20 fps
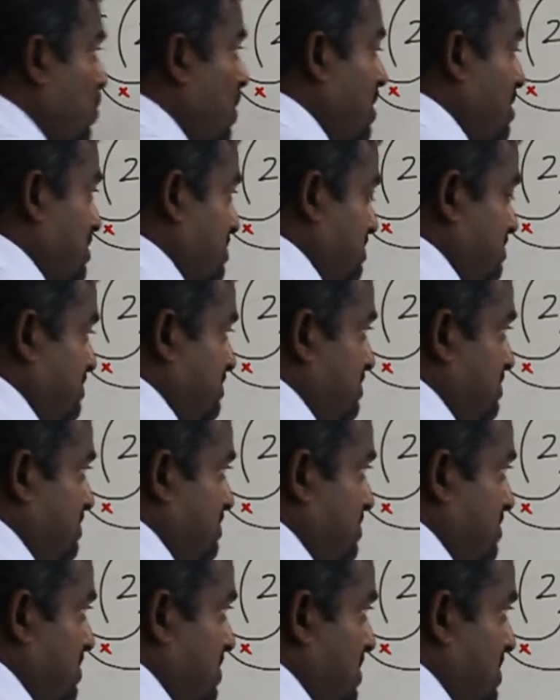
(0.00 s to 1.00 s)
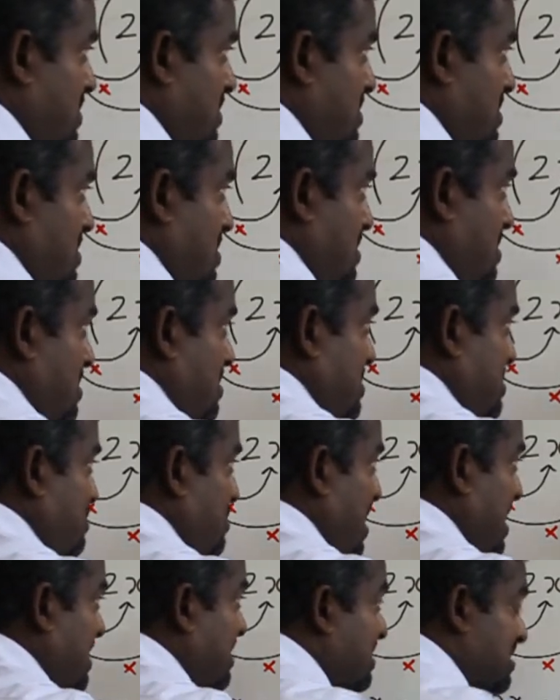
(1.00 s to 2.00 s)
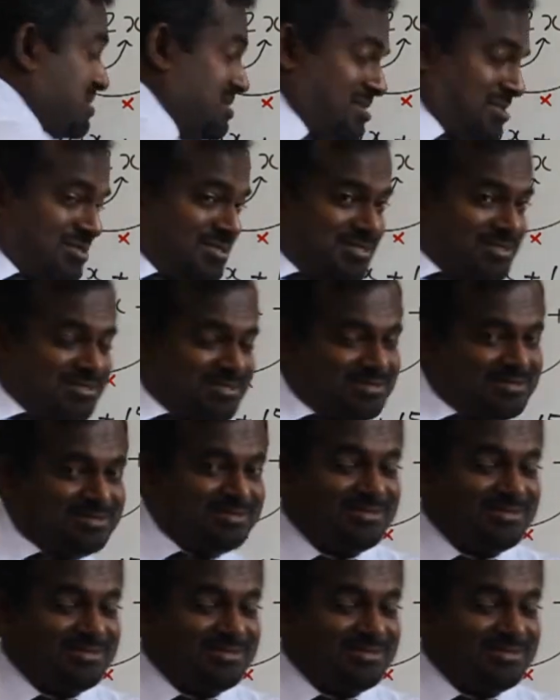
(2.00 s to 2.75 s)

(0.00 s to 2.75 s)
one is minus.